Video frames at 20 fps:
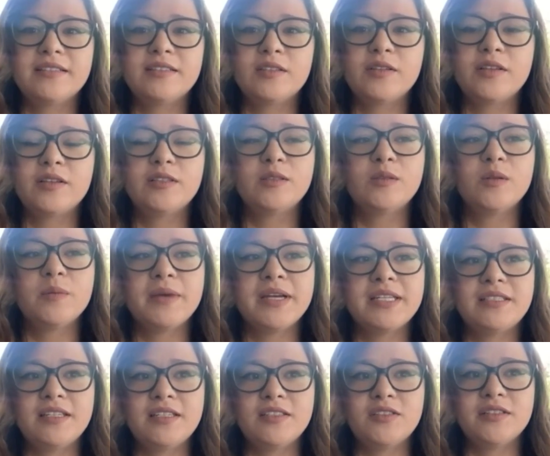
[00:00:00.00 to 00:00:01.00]
so this is what my
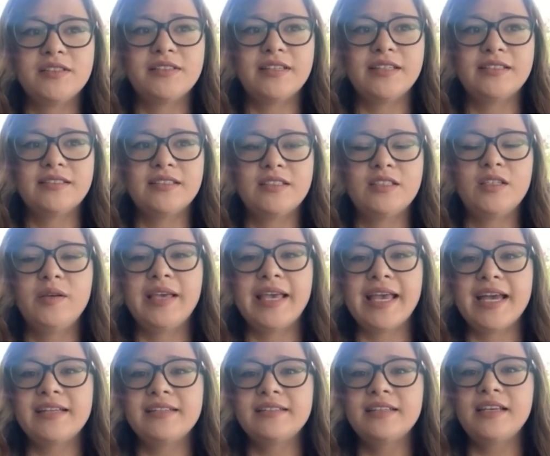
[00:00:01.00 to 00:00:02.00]
teacher says, is you
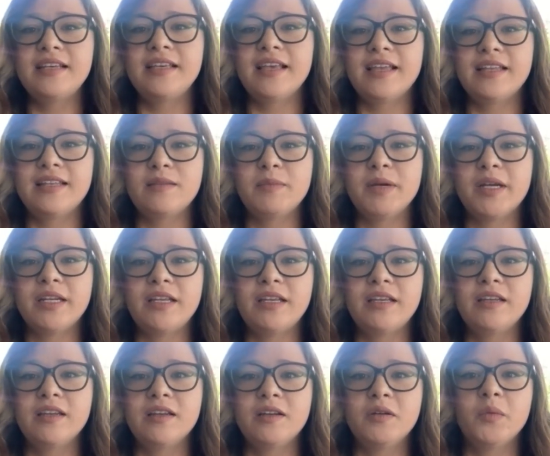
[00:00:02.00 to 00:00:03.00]
can't take
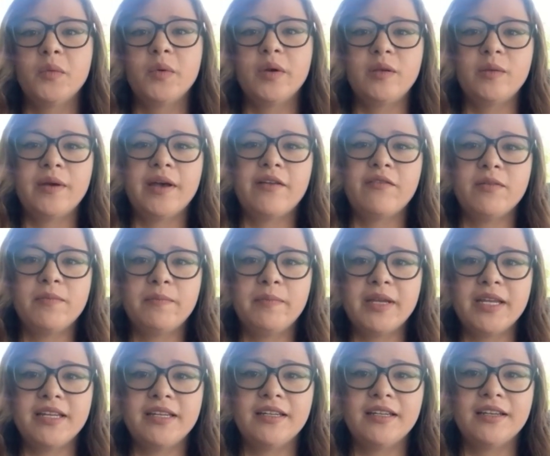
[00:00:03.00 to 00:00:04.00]
anybody where you haven't
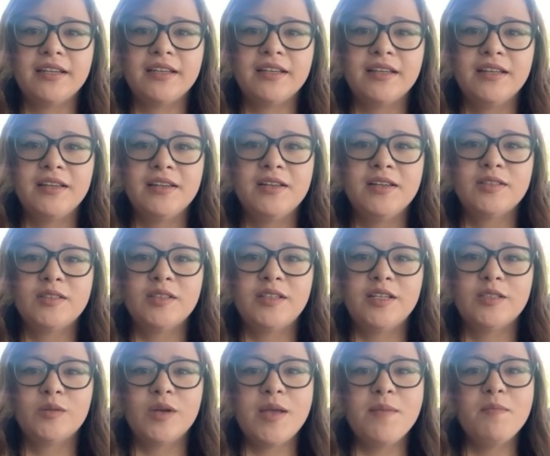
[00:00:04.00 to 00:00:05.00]
been. So
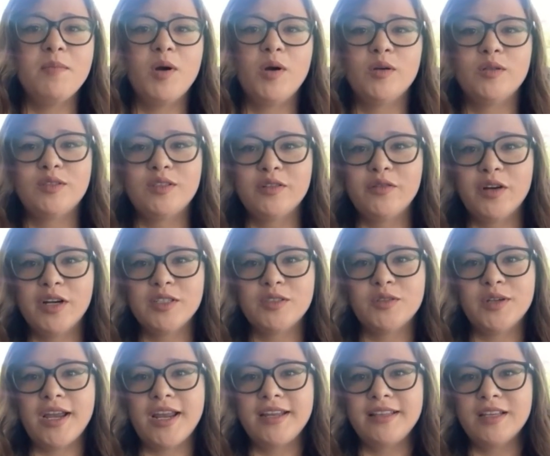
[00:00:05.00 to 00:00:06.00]
that's why most of our
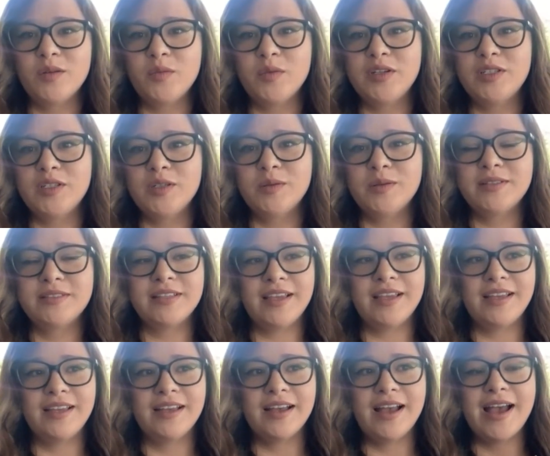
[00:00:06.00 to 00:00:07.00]
training that we do is
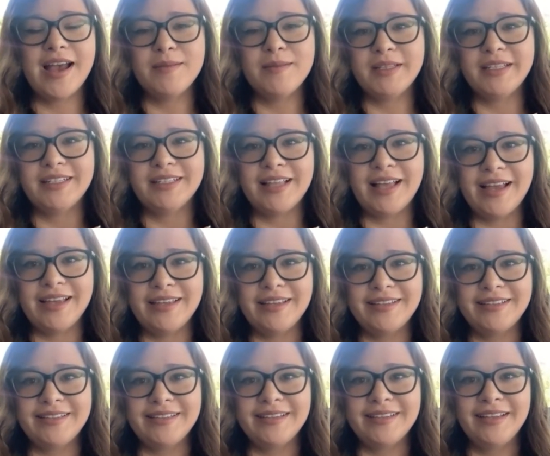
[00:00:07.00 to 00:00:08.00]
like, I'm the
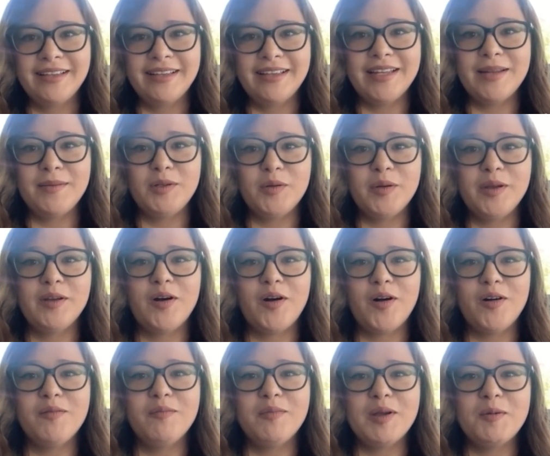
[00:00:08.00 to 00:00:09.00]
client and I'm doing
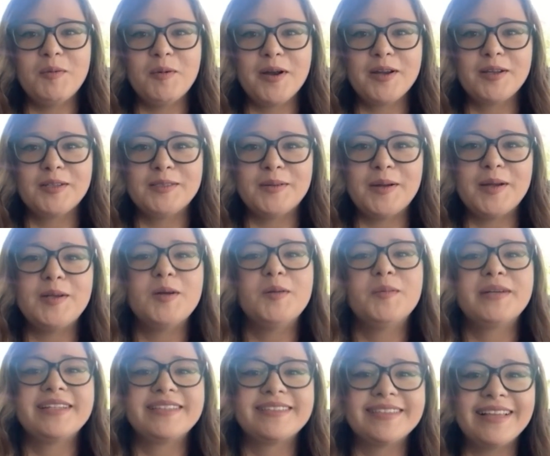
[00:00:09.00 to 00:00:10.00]
all my work, so I know
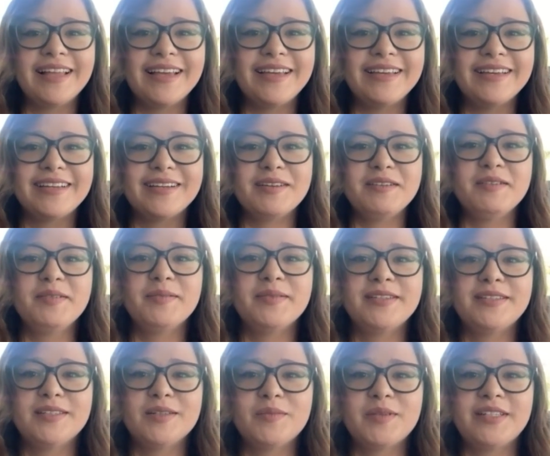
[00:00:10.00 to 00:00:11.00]
what it's like
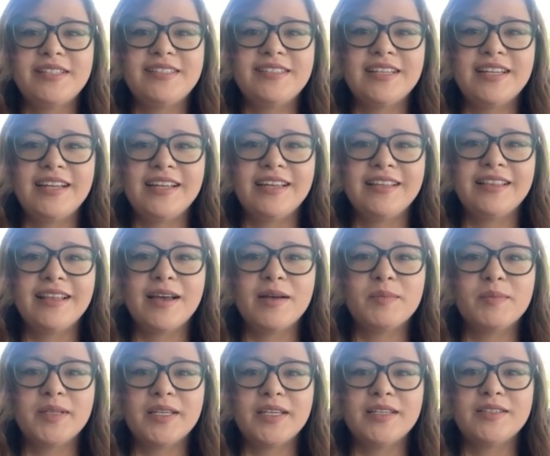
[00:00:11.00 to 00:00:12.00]
when someone's sitting in
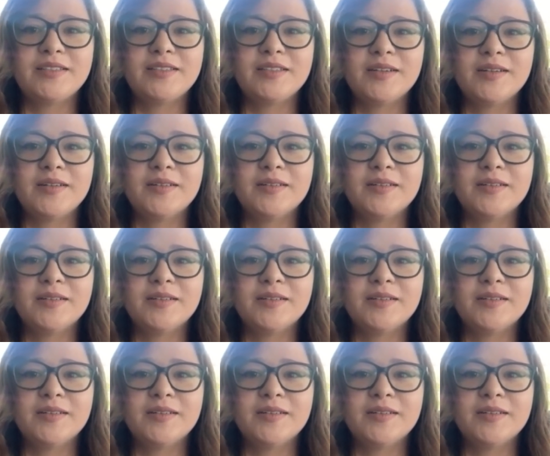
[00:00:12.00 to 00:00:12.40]
that place. So